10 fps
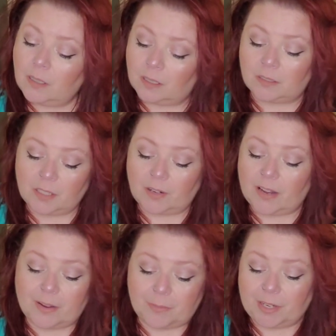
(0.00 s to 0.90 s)
you know
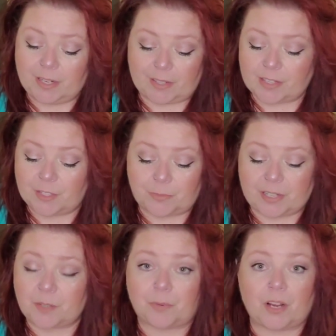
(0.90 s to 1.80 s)
how I'm reading this is
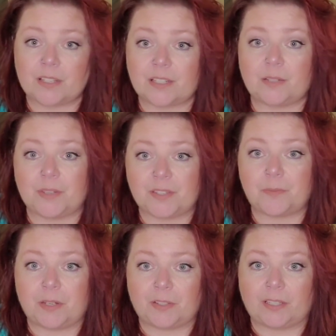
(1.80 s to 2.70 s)
reciprocity with
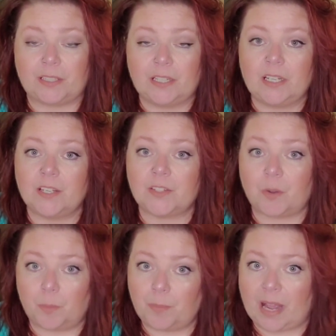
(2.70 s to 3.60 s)
spirit.
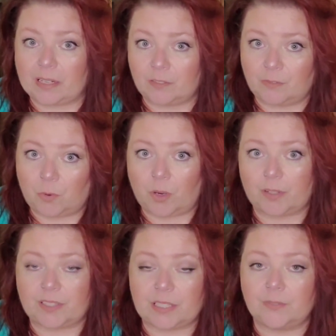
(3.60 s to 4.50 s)
So back and
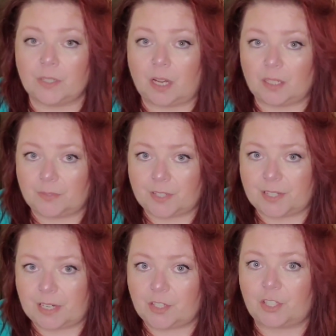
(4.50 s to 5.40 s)
forth, even
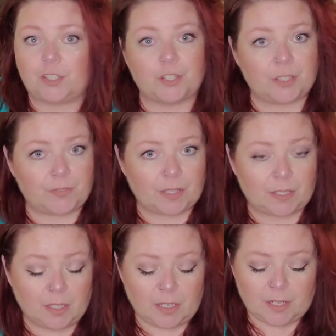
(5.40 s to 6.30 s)
conversation. You're
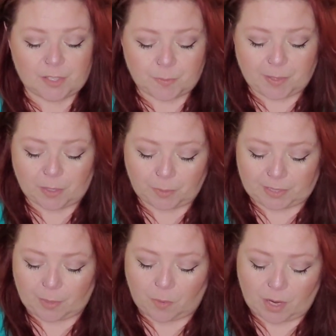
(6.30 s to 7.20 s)
giving spirit what
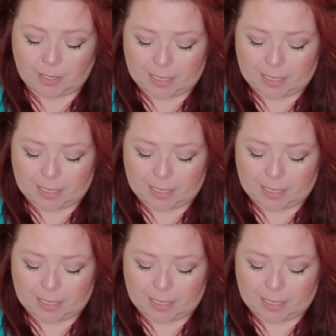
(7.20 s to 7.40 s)
they want,